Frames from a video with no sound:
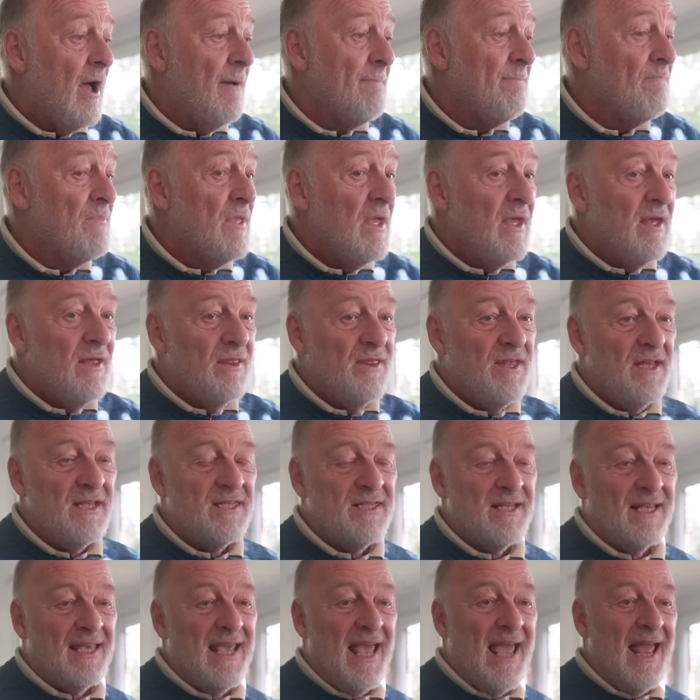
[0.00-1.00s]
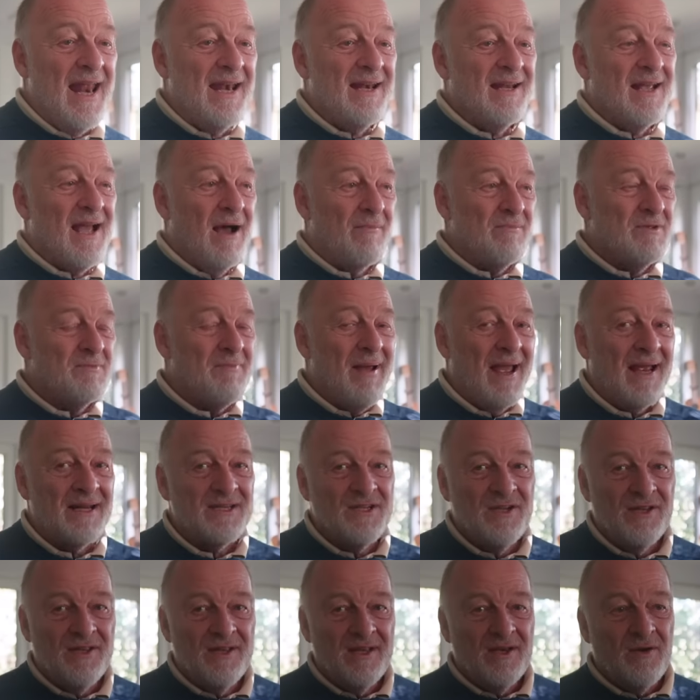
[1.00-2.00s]
Um, this again comes
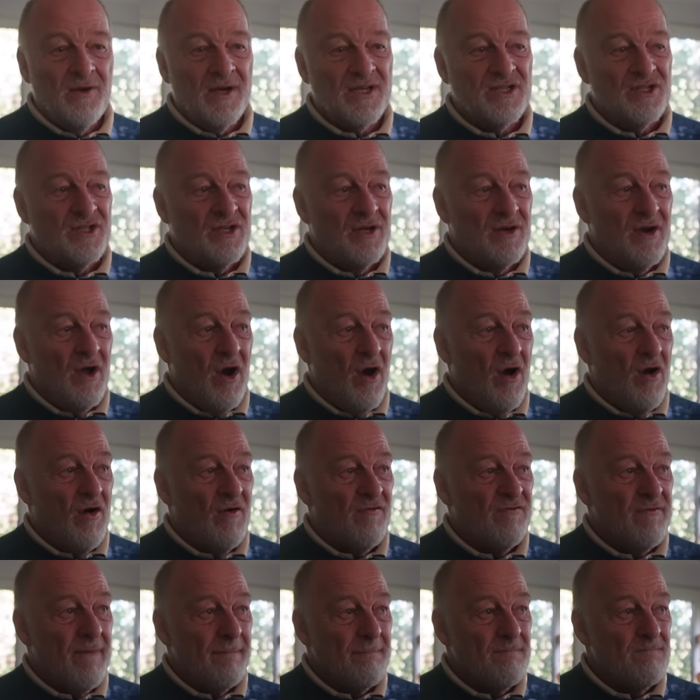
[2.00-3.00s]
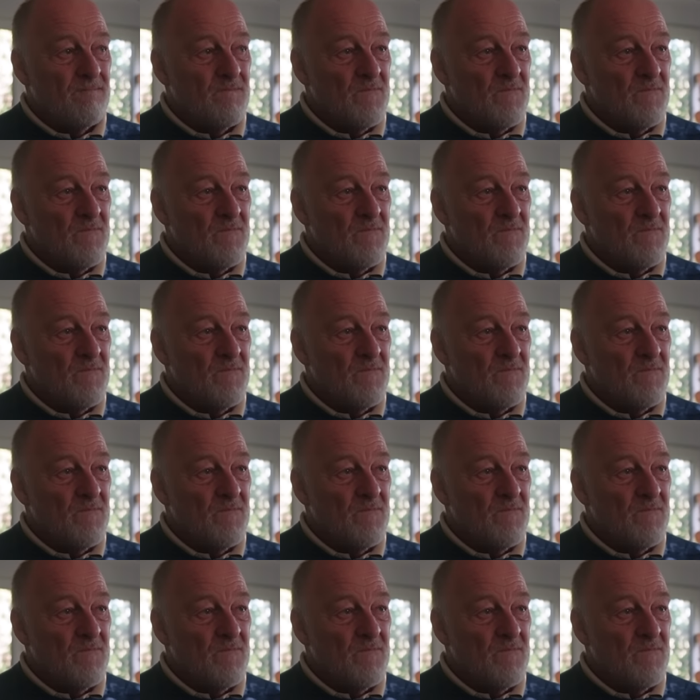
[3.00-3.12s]
back to the question of